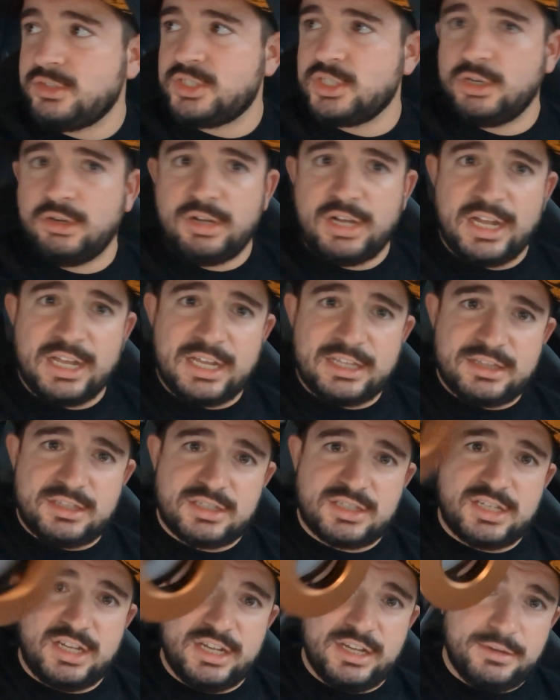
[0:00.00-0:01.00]
so I got
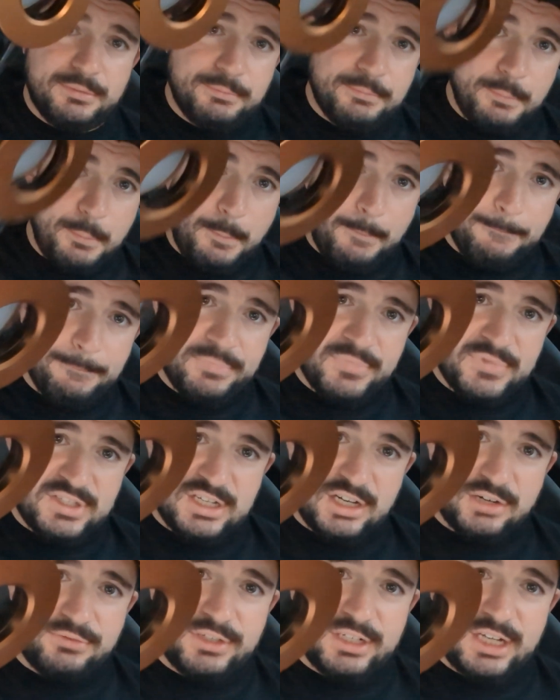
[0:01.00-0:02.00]
this like
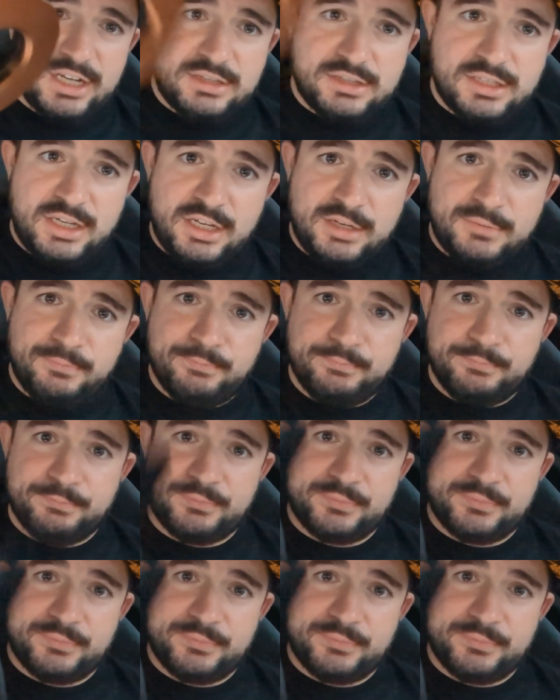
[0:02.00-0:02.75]
selfie light thing.